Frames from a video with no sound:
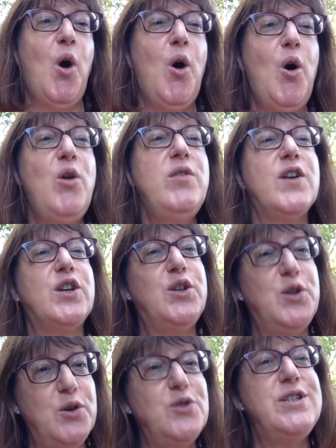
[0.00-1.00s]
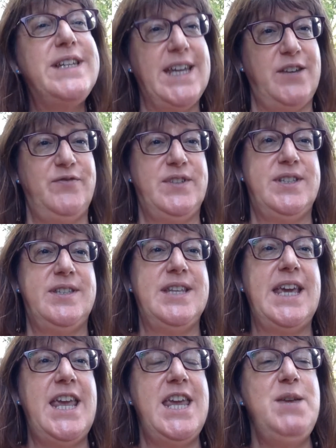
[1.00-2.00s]
all the good gifts
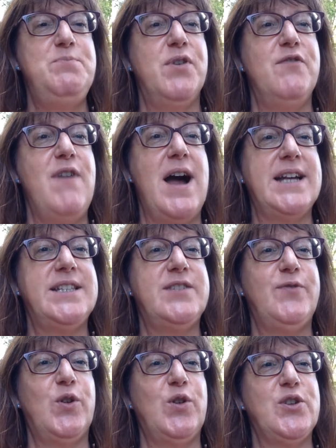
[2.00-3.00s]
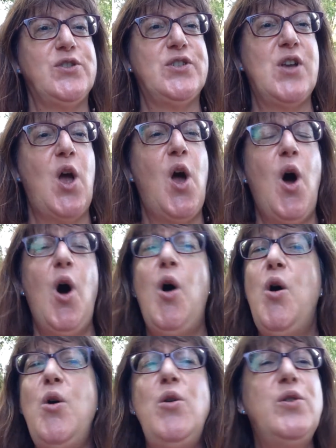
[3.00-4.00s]
that he provides for us,
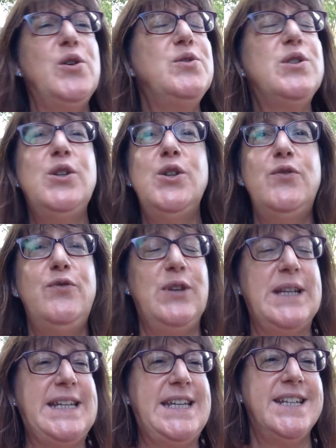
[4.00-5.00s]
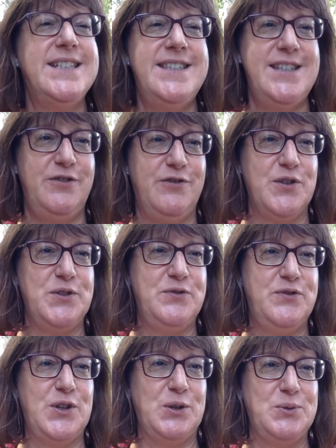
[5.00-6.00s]
all those lovely different
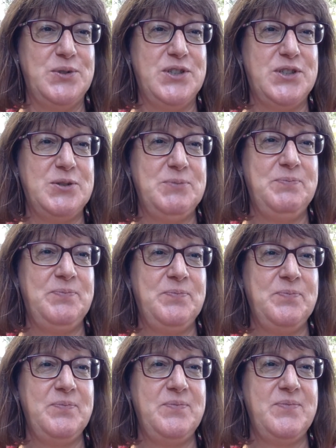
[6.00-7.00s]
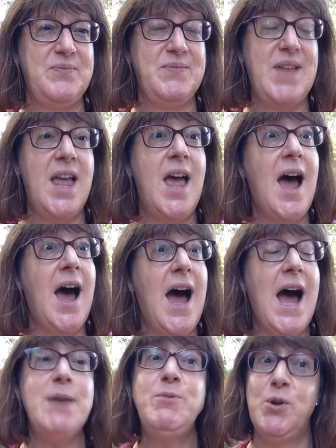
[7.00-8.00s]
foods.
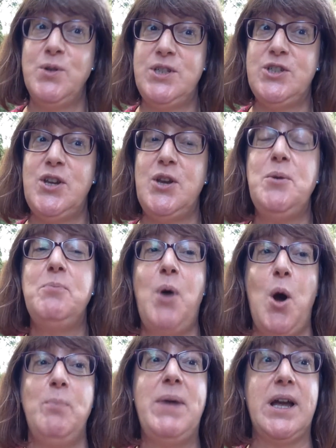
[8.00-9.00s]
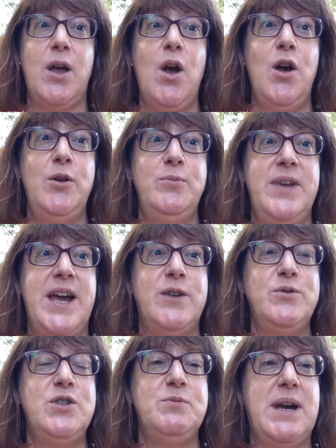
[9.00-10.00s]
I'm going to pop back home now
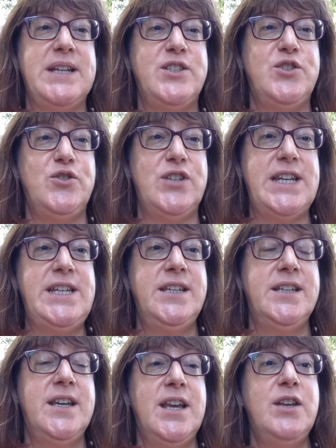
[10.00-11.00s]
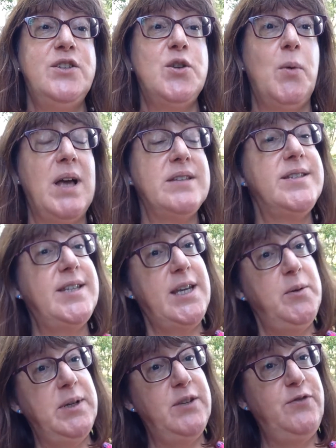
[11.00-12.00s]
to my study, so I'll see
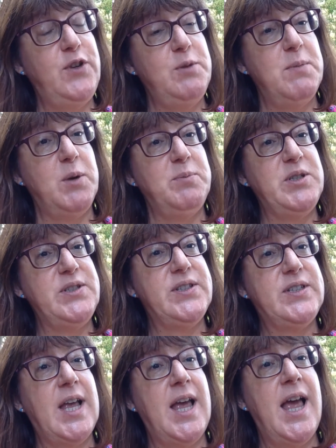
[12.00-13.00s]
you in a few moments,